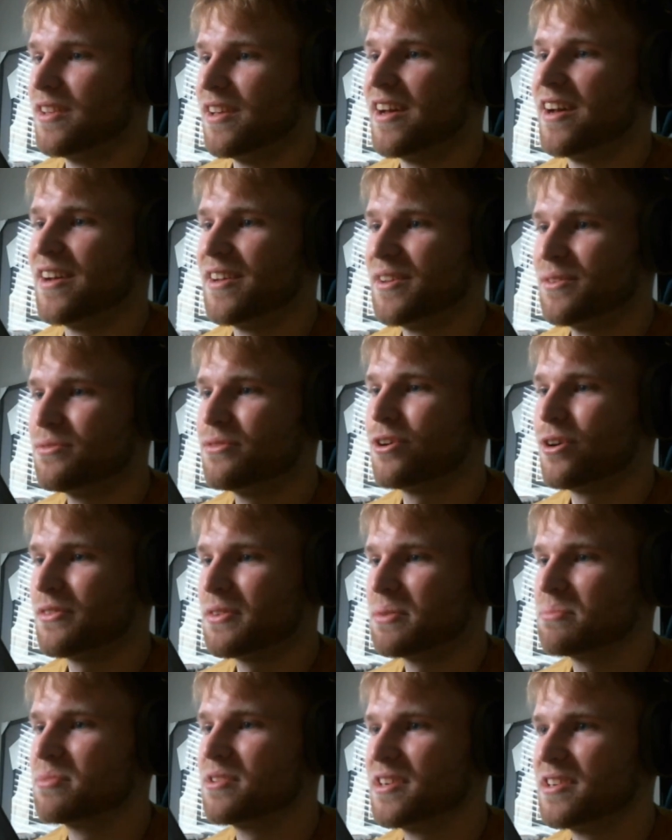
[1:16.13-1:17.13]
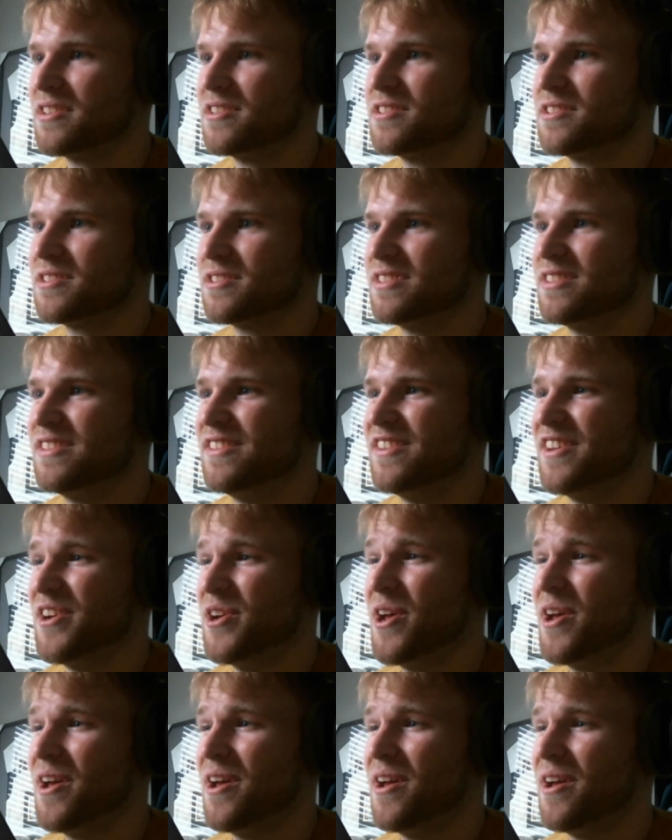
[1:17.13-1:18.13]
Yeah, he fell off the bridge.
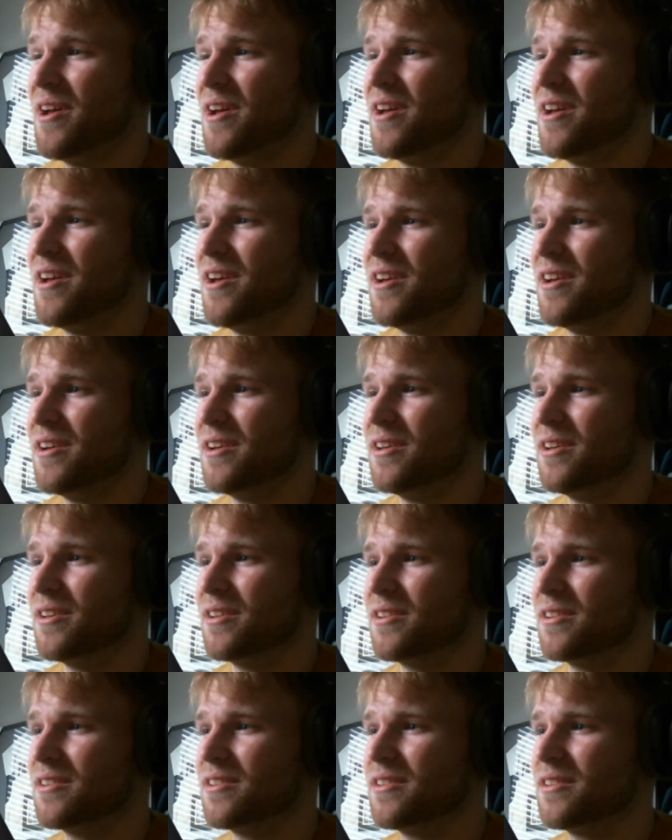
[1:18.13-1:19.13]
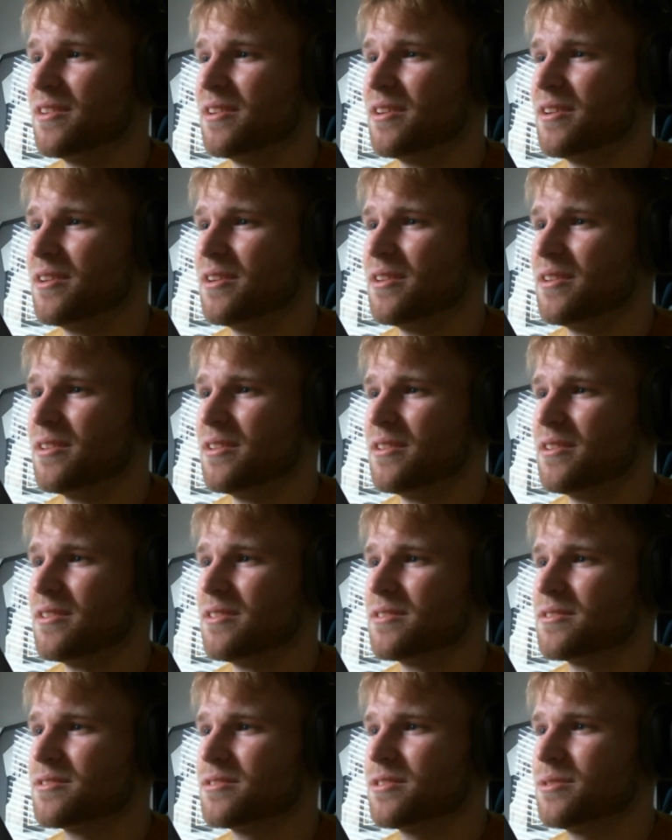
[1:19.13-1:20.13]
Dang.
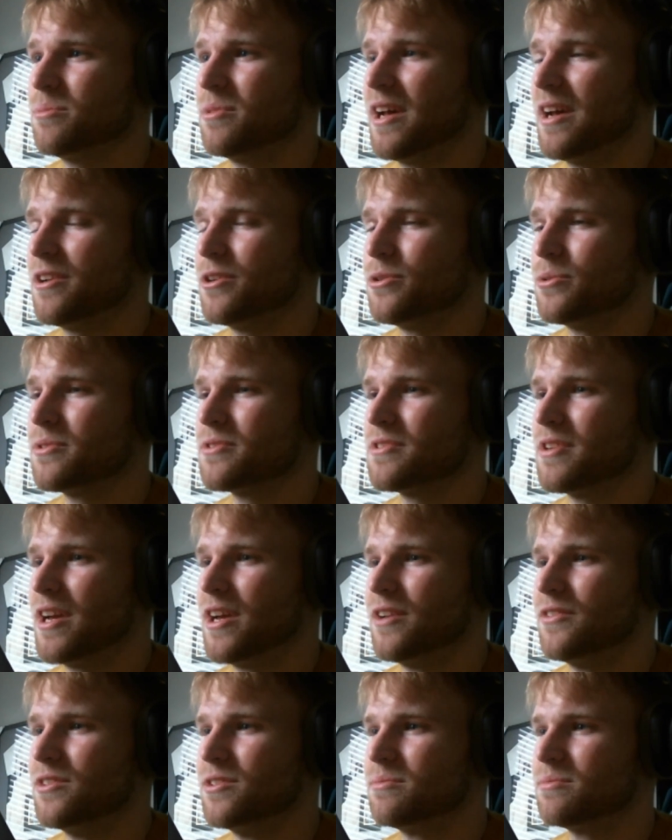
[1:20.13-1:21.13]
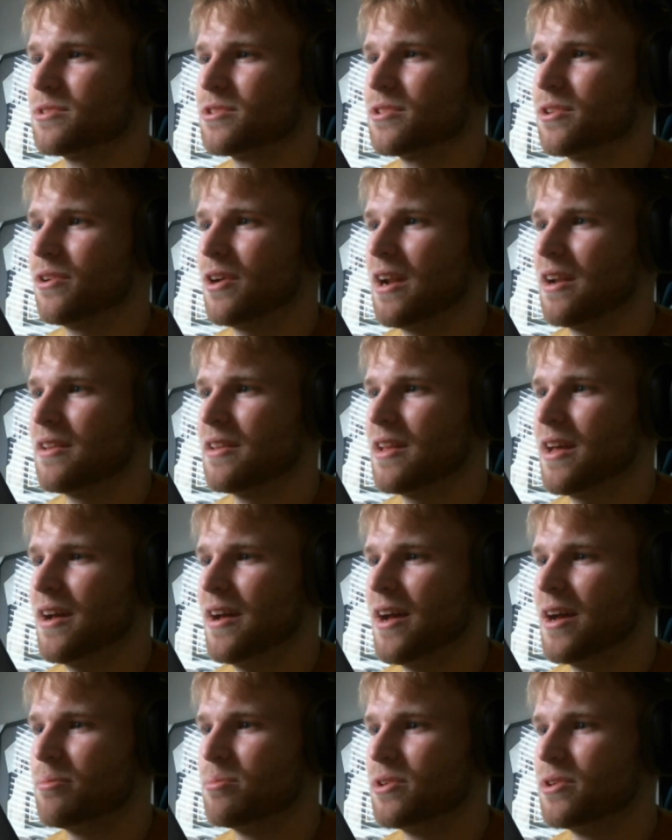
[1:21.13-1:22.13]
Someone had to have saved him, so how did
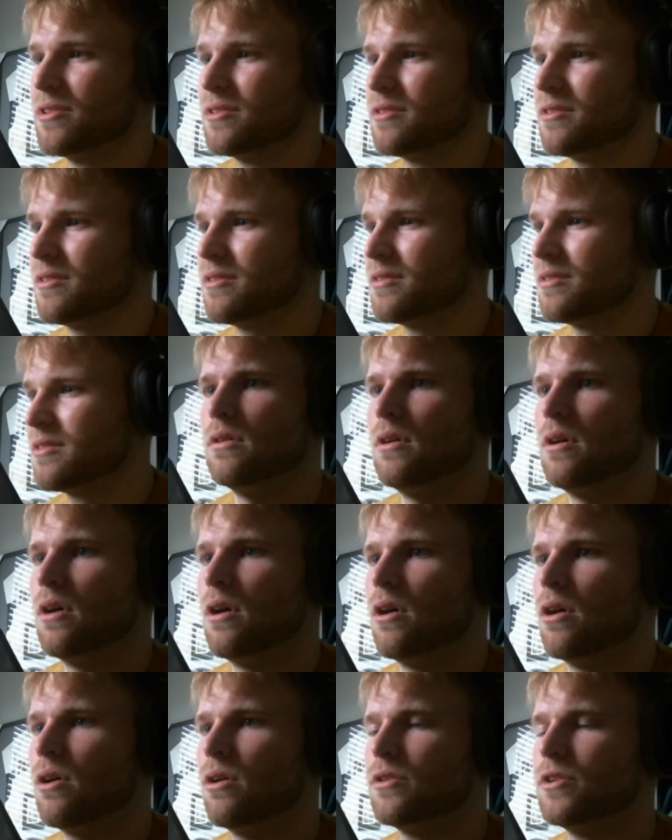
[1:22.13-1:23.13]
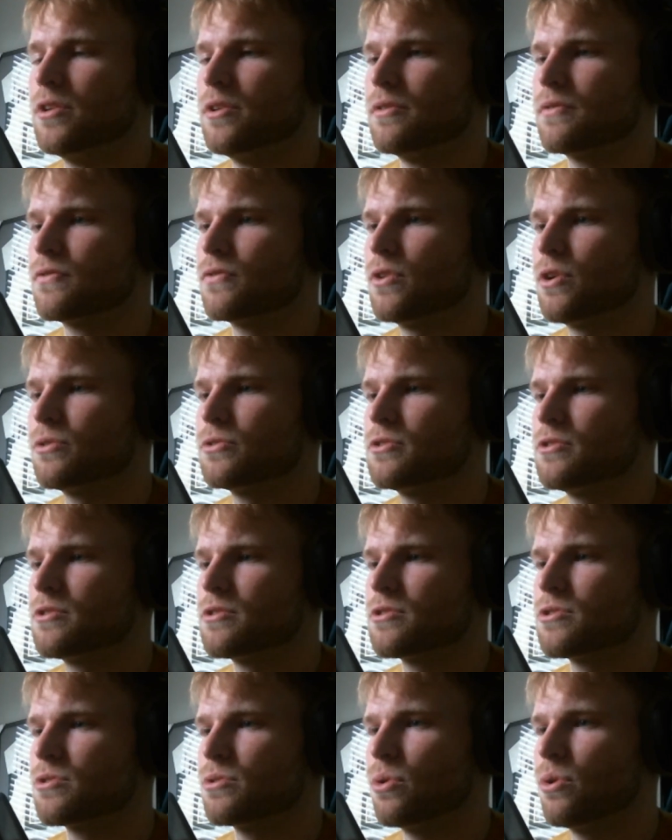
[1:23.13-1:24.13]
that happen? Oh, did he float to
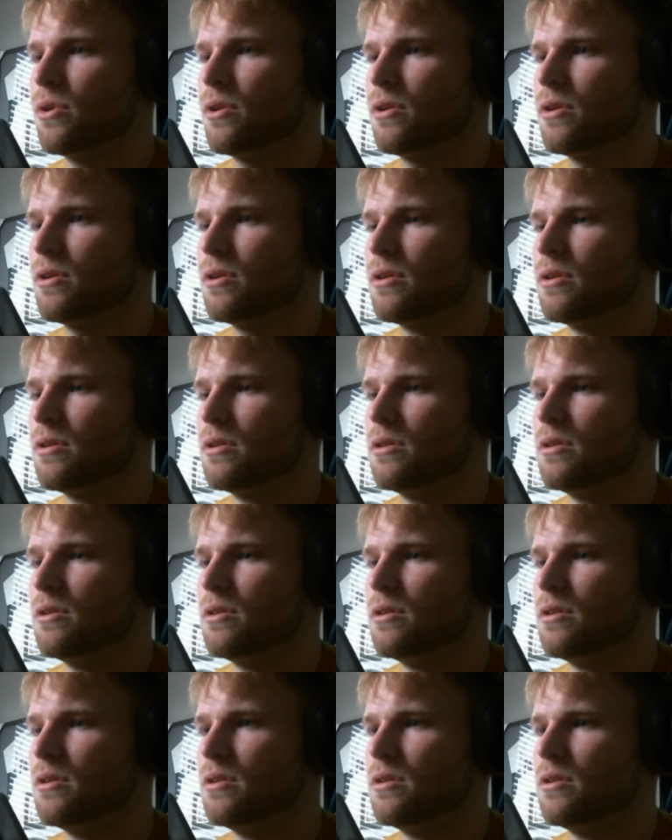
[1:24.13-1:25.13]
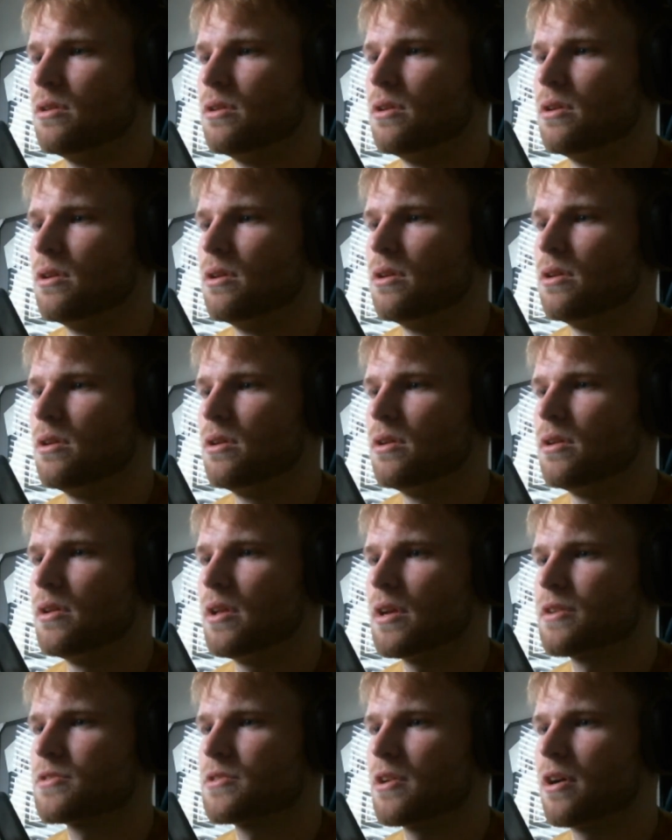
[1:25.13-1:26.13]
the shore?
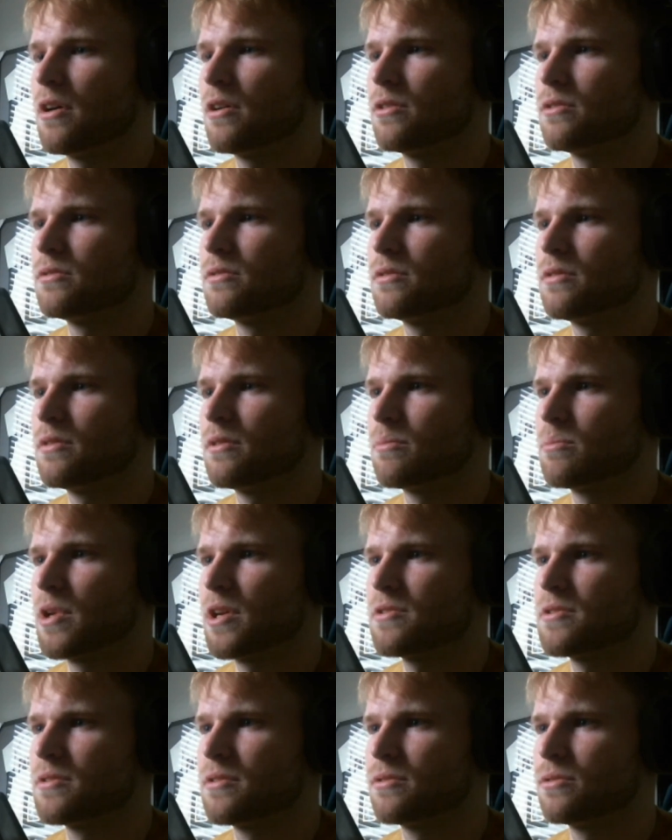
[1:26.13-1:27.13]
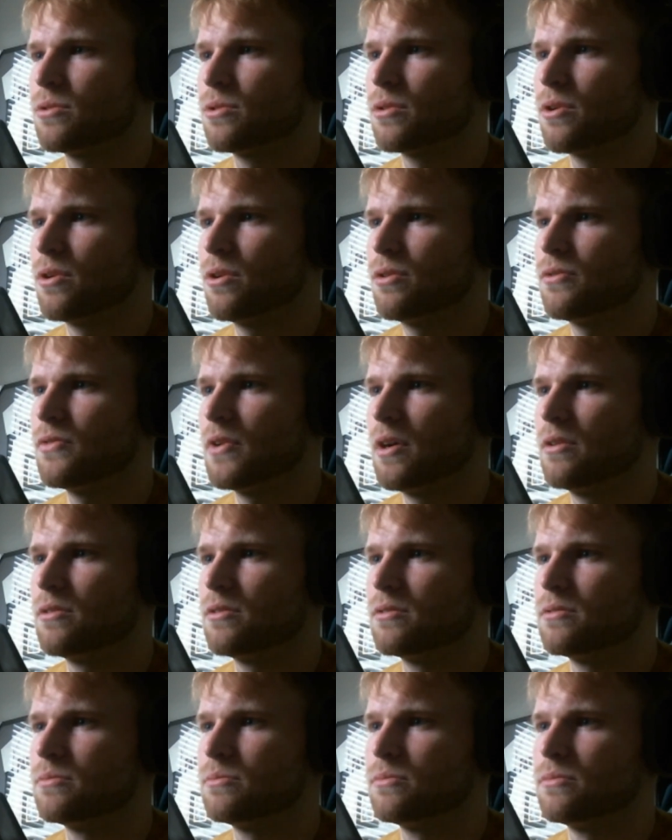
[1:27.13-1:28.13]
And that's how, I guess, the little girl found
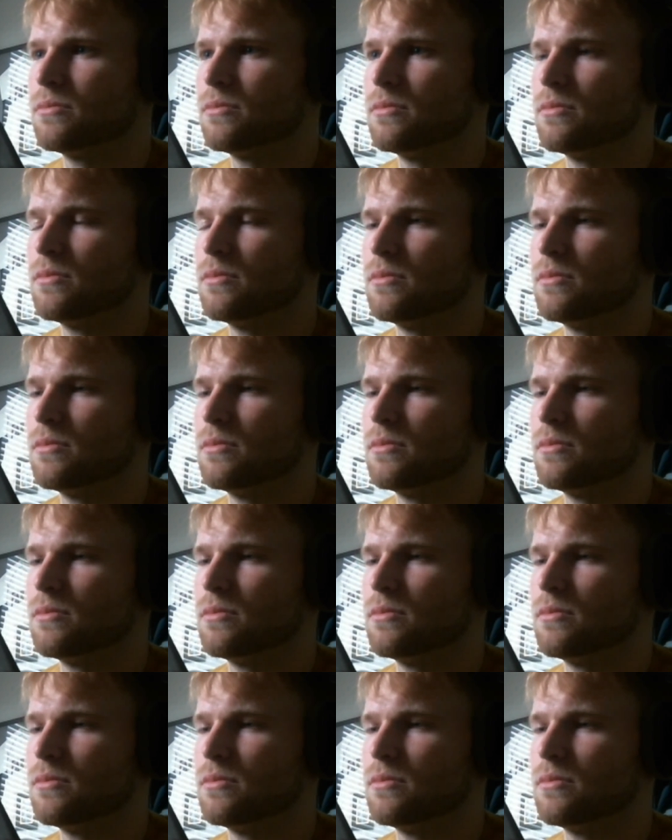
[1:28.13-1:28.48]
him.